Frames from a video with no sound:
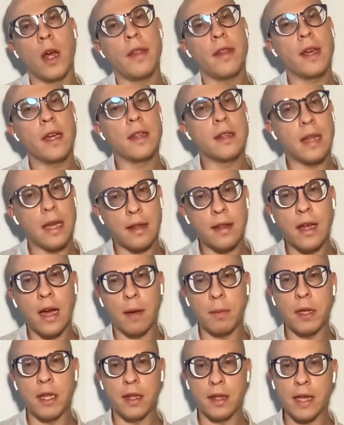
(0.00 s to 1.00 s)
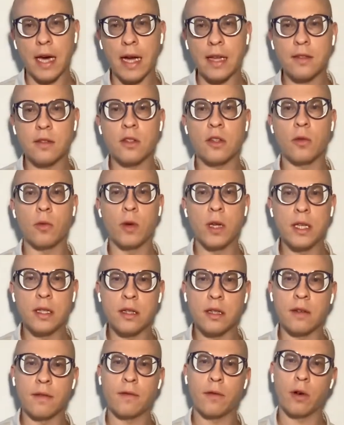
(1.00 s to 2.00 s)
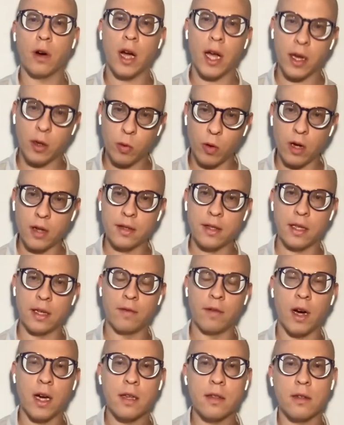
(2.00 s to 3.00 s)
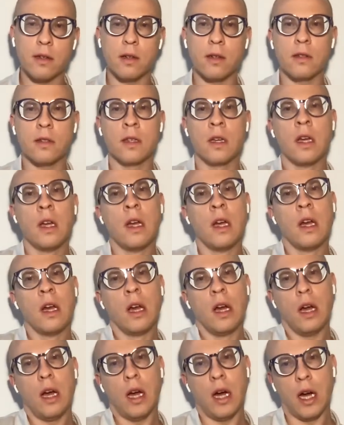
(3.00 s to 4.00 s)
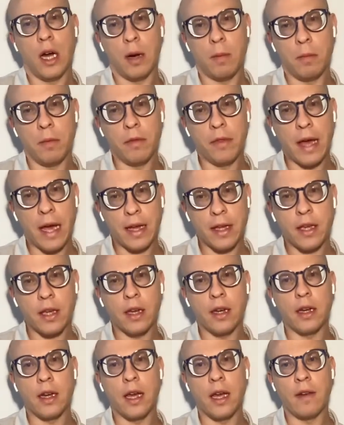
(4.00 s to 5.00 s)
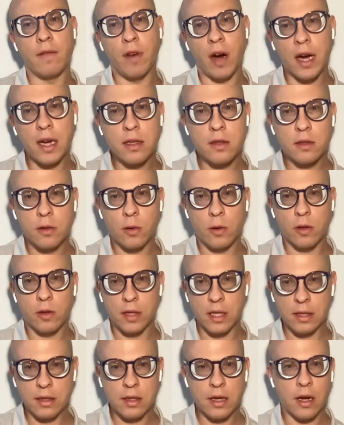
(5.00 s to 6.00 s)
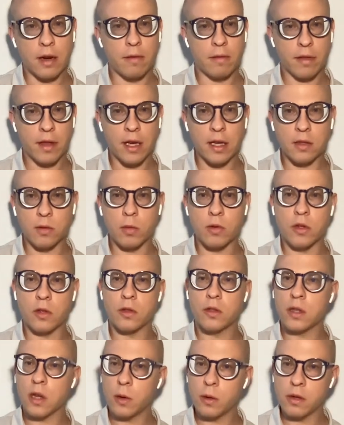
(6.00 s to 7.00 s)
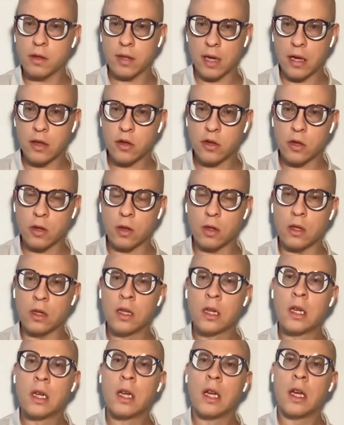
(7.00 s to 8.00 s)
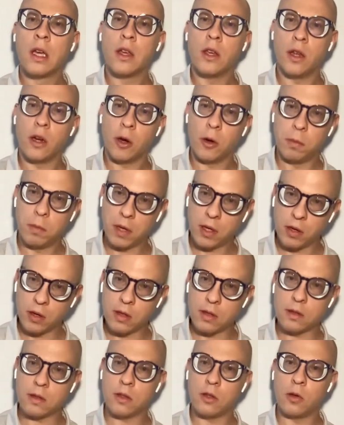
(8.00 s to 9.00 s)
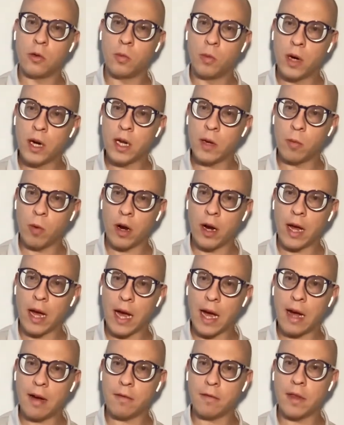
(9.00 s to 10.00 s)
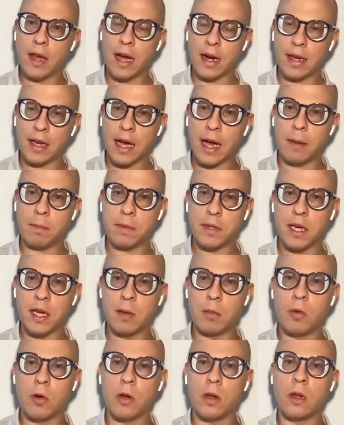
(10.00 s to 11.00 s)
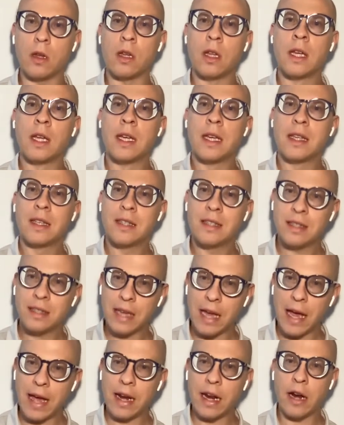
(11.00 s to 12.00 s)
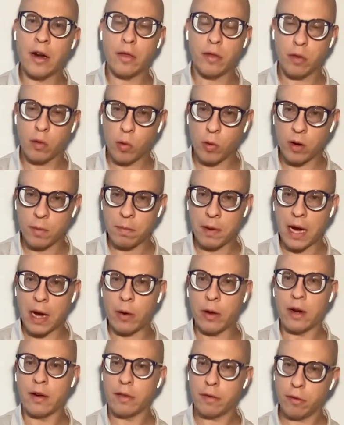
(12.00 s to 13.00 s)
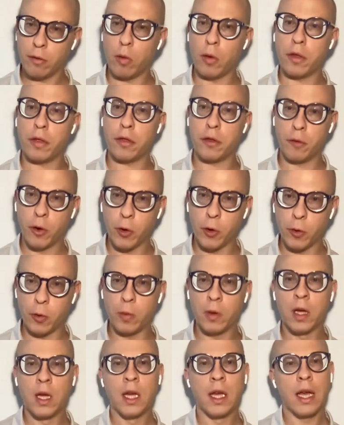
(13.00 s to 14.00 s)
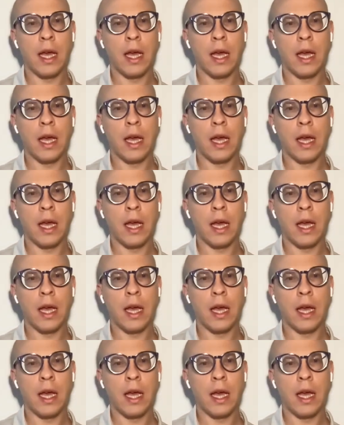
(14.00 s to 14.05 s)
I think that, I mean, that's the reason for high quality advisors, that can advise you on these kind of things, which are so essential, because you really want to have that cap table set and thought about and thought through.